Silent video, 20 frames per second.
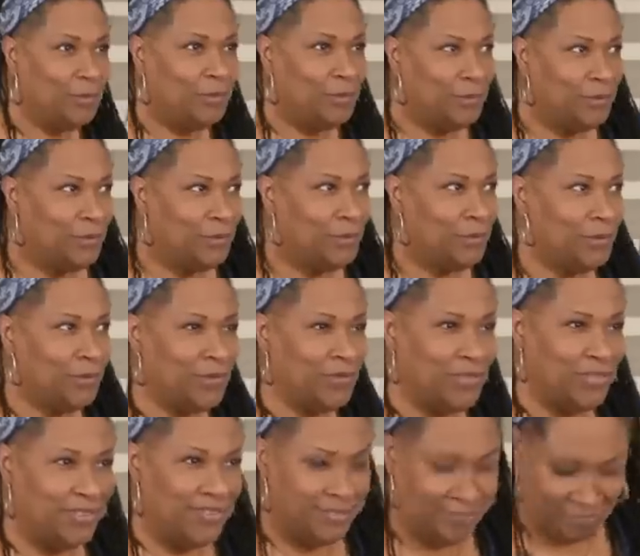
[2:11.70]
Ooh, ooh,
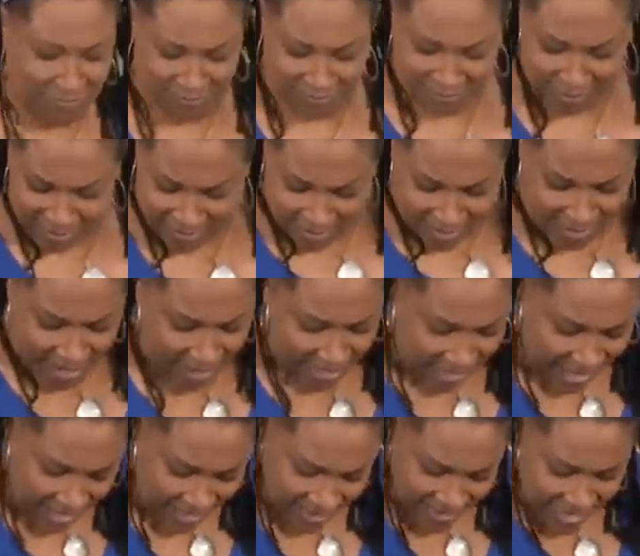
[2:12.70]

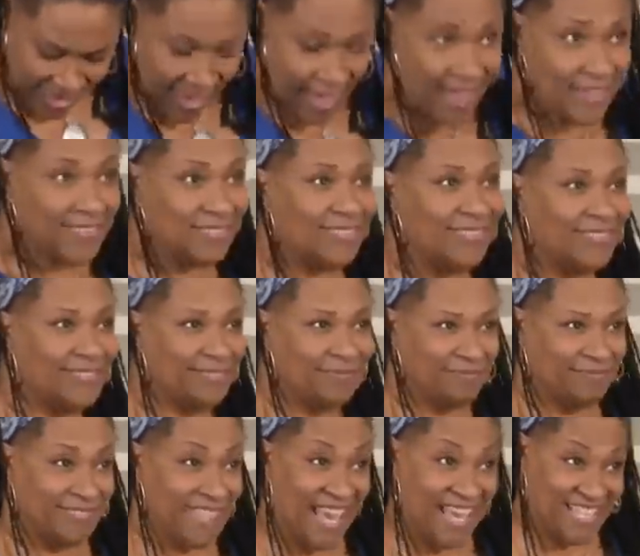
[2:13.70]
I like that.
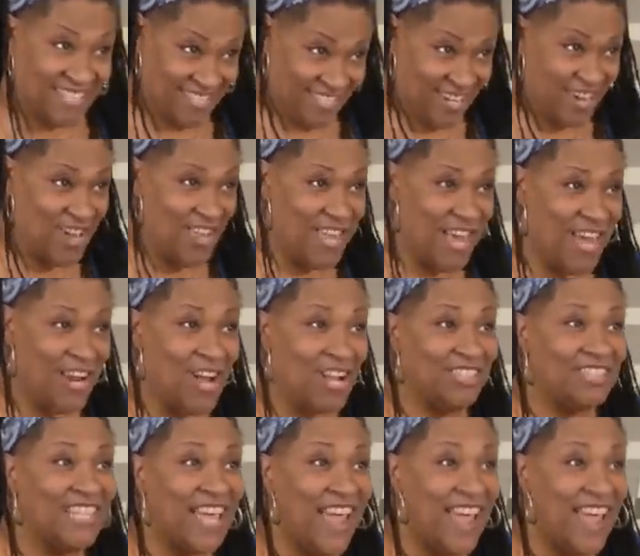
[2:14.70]
I can sit on that all